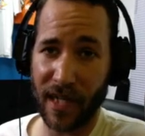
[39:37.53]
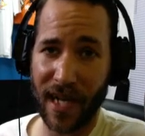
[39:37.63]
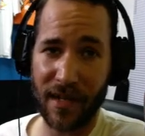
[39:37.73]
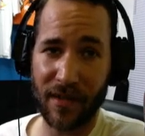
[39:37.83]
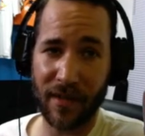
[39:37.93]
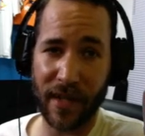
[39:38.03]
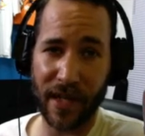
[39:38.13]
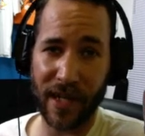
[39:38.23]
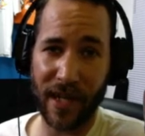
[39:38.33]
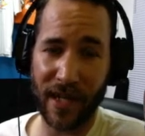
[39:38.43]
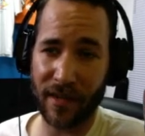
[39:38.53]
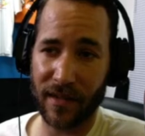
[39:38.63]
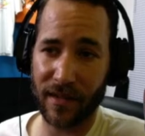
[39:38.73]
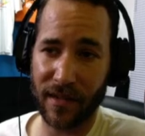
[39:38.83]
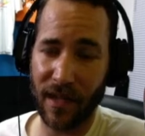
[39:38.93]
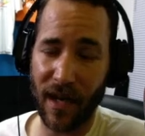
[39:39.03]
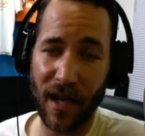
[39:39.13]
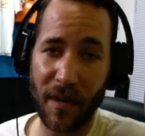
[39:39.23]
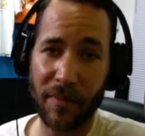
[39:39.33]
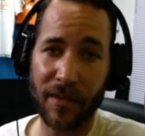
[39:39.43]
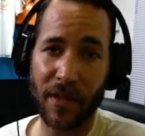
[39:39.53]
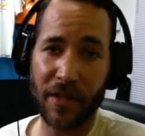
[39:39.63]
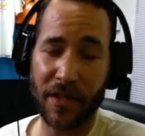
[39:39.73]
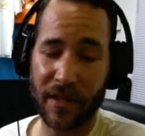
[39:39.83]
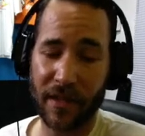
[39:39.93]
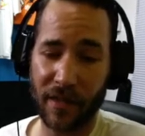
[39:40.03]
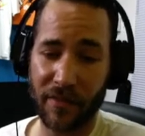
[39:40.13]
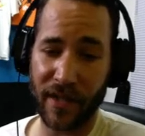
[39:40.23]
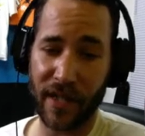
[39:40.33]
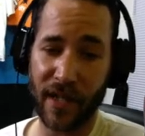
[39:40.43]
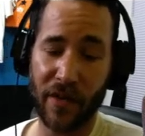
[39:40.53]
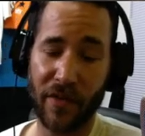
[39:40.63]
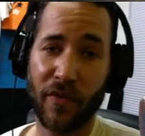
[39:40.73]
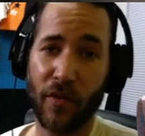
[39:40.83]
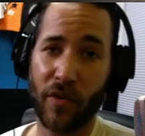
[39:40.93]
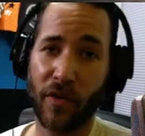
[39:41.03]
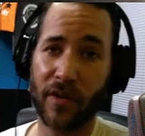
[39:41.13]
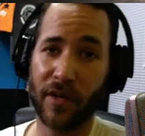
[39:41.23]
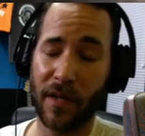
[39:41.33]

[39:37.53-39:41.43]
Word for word: I don't think. But it was I so much fun. Uploaded a video for